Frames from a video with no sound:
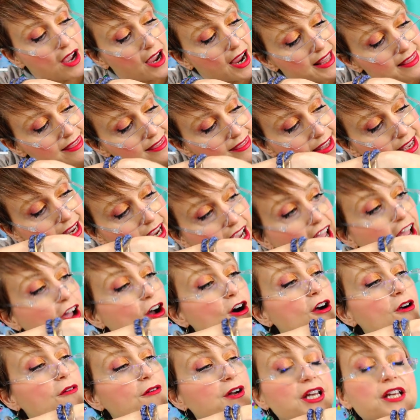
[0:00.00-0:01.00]
I think I
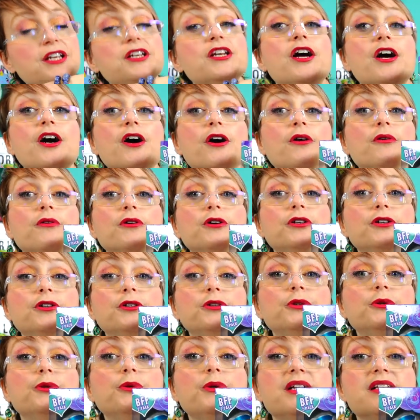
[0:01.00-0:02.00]
already know
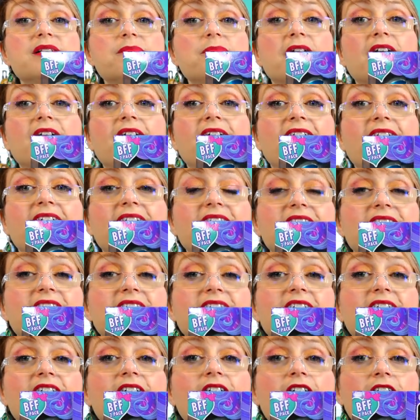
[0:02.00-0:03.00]
who is behind
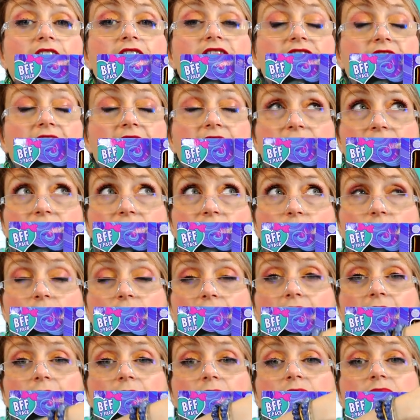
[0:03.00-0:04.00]
our final
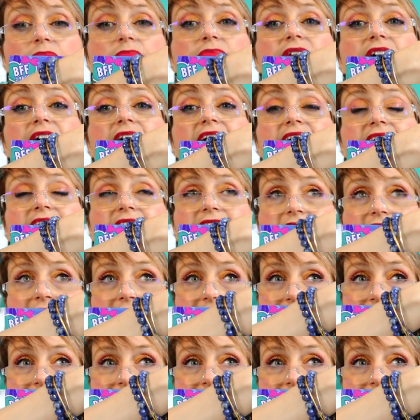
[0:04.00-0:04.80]
door, but